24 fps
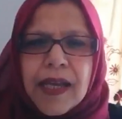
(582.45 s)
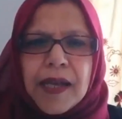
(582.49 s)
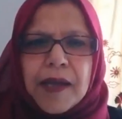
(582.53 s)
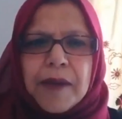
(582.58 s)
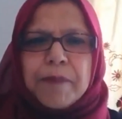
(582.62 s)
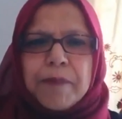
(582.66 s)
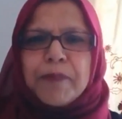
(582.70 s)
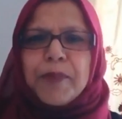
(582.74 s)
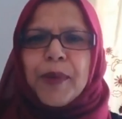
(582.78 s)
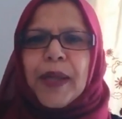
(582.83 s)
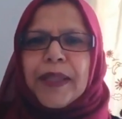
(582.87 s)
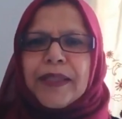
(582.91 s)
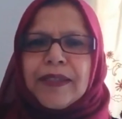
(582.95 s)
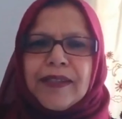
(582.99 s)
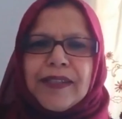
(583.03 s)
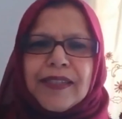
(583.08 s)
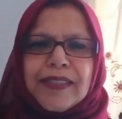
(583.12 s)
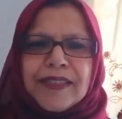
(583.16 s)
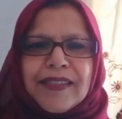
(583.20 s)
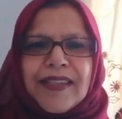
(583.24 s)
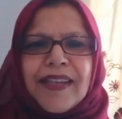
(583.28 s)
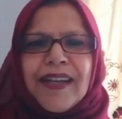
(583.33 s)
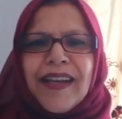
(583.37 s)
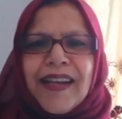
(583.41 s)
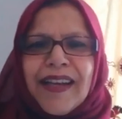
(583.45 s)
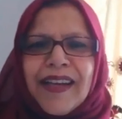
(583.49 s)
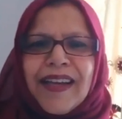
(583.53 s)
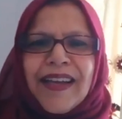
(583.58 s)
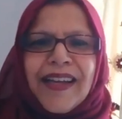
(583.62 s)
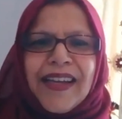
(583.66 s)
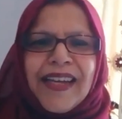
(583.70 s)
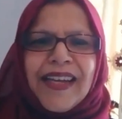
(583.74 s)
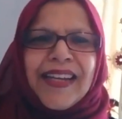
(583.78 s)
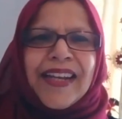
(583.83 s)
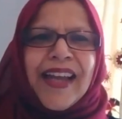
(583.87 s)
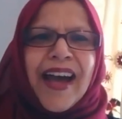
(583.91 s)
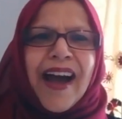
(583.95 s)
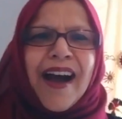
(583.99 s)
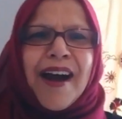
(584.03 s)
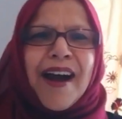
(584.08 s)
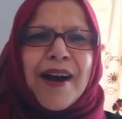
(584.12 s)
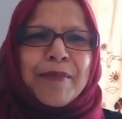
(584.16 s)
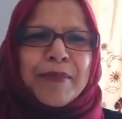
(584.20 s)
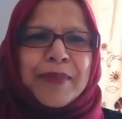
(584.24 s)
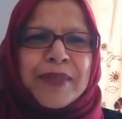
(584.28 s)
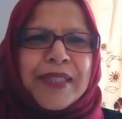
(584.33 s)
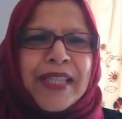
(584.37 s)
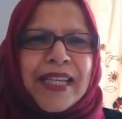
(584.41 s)
Brothers uh, in
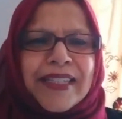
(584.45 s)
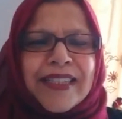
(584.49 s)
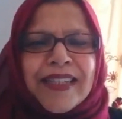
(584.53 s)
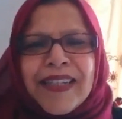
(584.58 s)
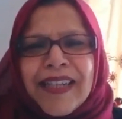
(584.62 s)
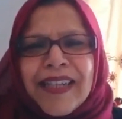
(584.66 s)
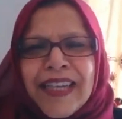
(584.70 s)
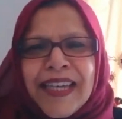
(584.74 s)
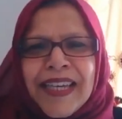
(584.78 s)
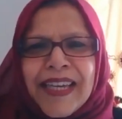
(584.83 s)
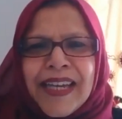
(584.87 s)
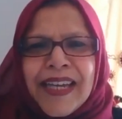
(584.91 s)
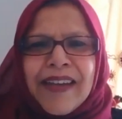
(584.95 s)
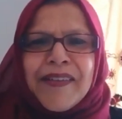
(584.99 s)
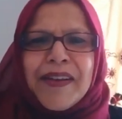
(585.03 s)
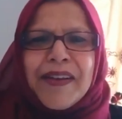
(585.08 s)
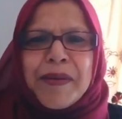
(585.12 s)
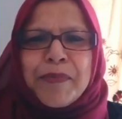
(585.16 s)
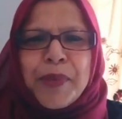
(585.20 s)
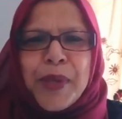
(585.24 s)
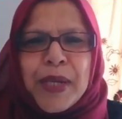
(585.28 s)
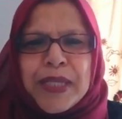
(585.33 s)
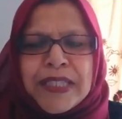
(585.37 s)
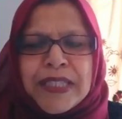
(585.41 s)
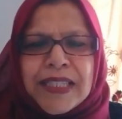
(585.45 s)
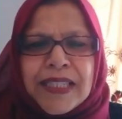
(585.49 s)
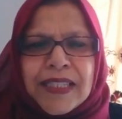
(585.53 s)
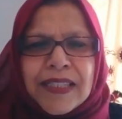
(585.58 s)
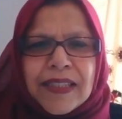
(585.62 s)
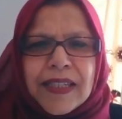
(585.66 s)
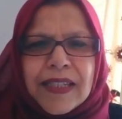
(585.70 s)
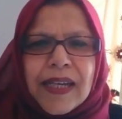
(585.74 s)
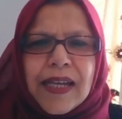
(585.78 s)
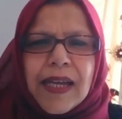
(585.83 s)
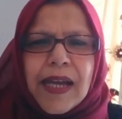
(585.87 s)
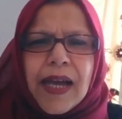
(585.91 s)
arms that are here and present.